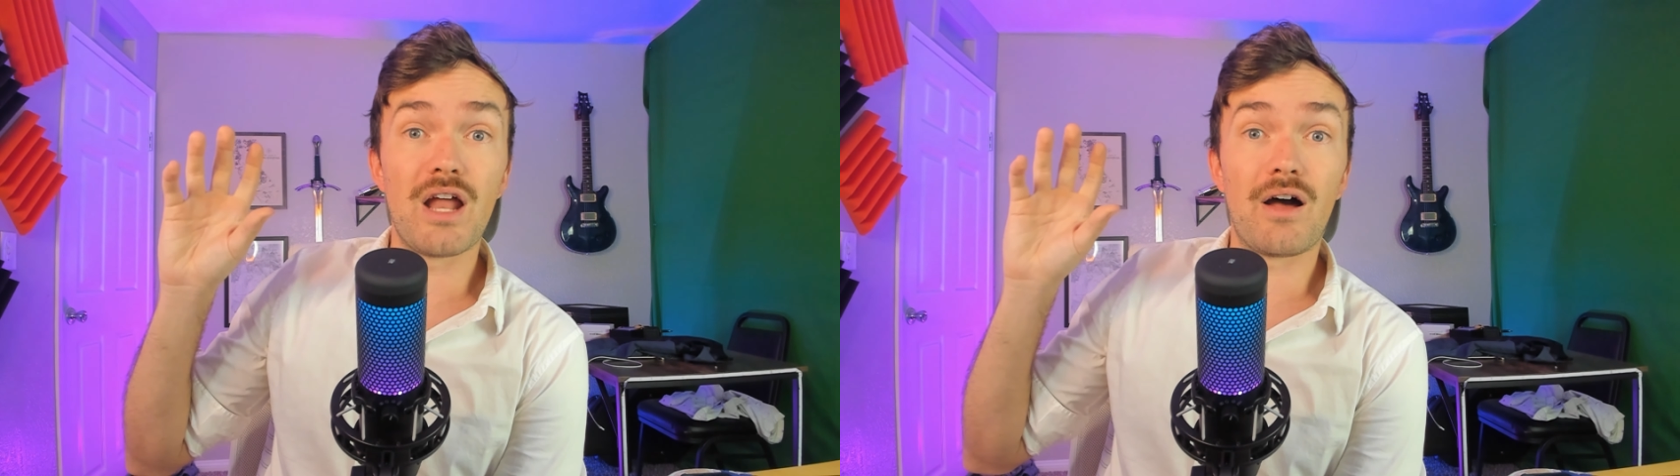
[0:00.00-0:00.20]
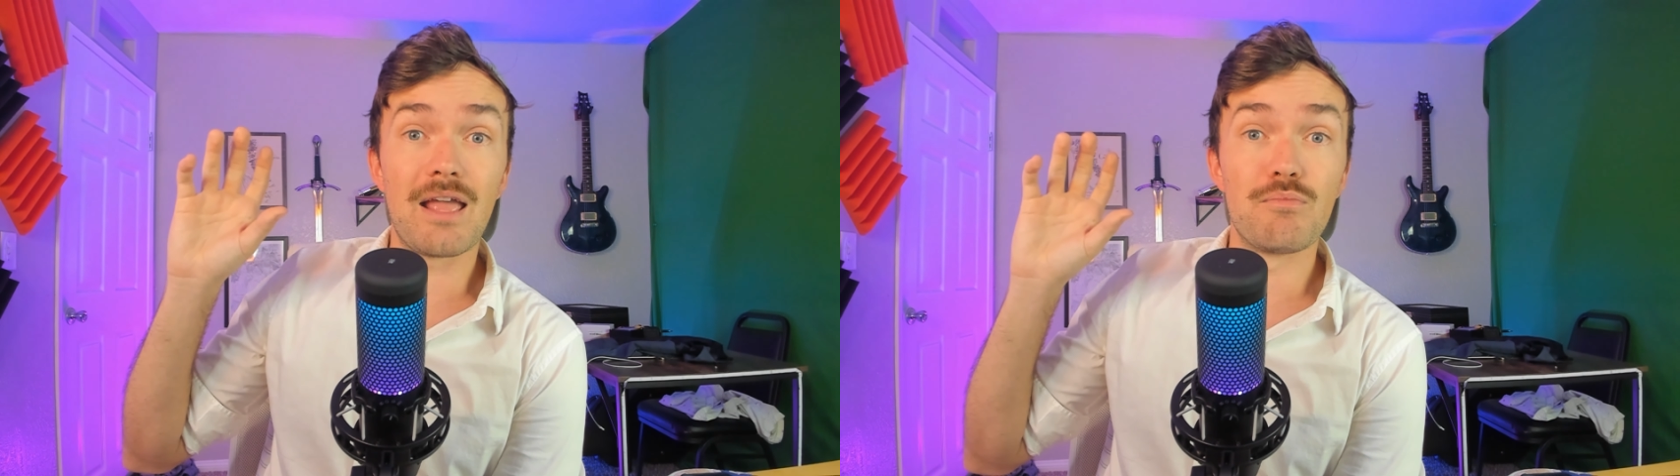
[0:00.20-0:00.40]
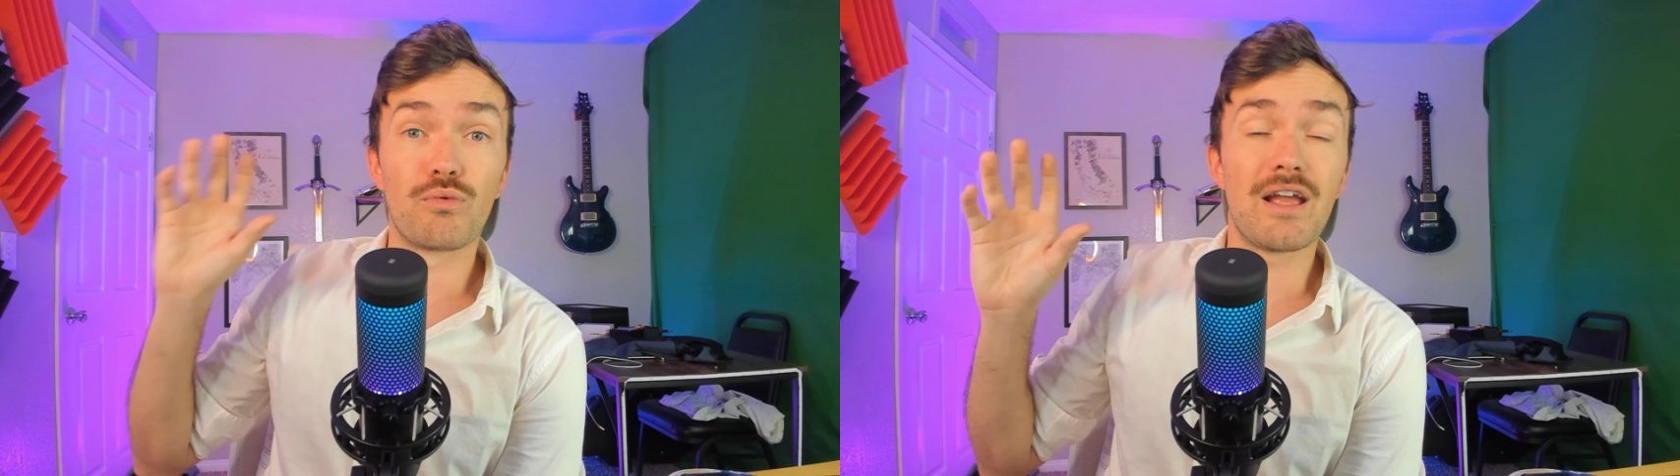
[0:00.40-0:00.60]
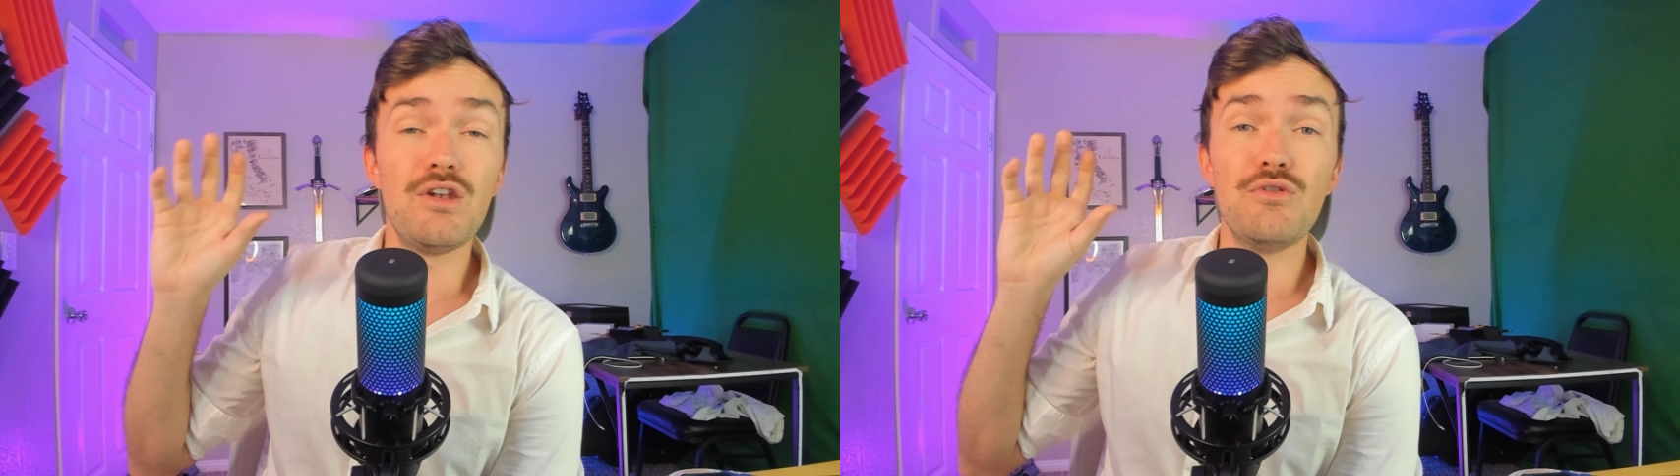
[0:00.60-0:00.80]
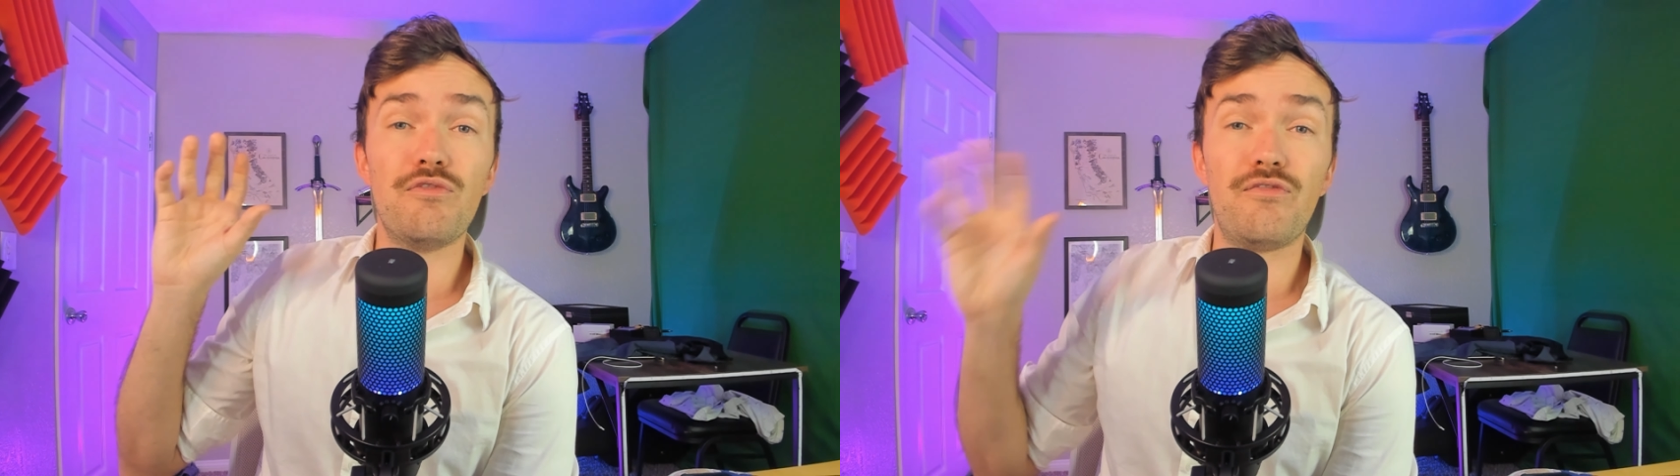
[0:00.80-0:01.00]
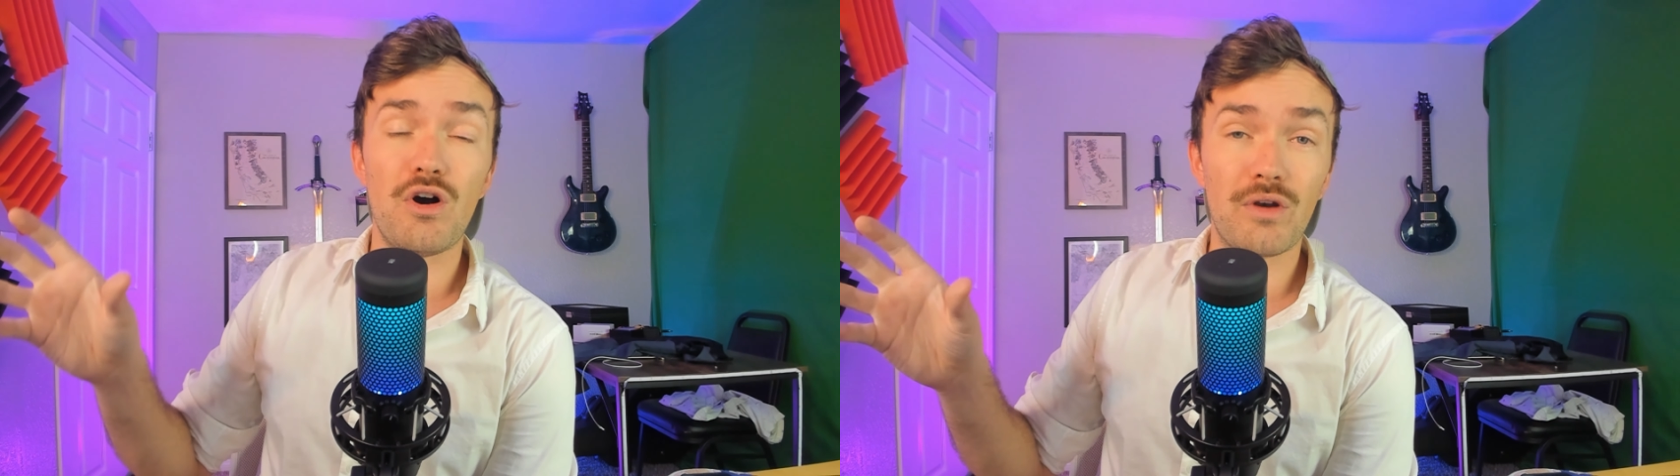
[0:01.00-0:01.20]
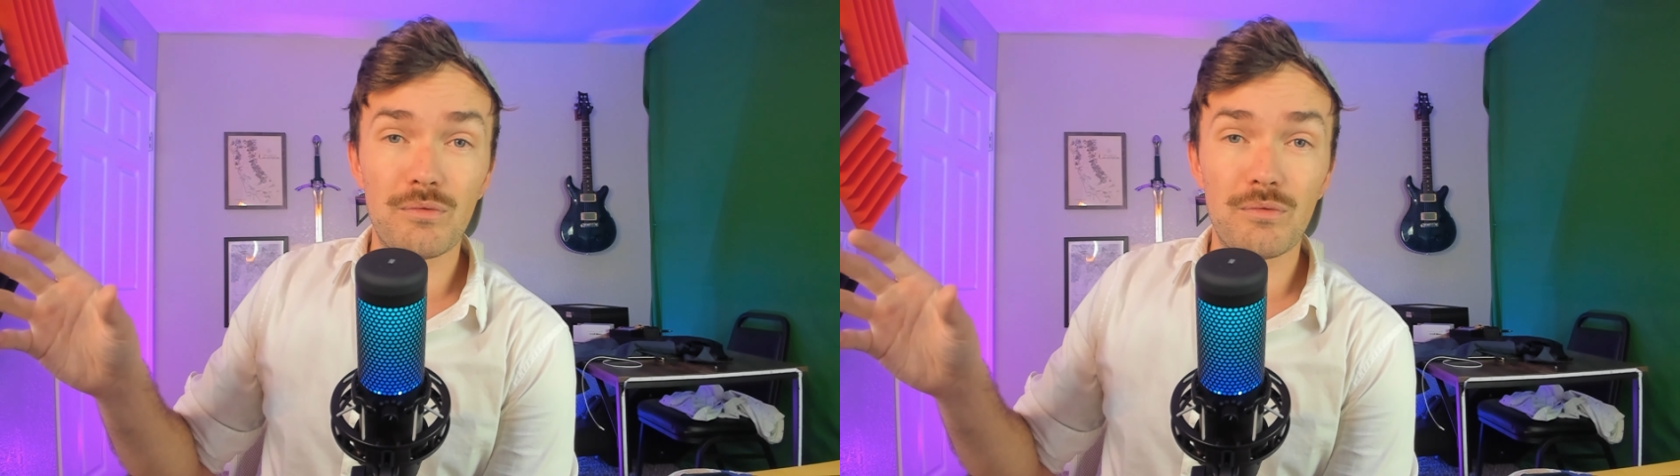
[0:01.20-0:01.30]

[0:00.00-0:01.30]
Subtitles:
out a brand new phone. It was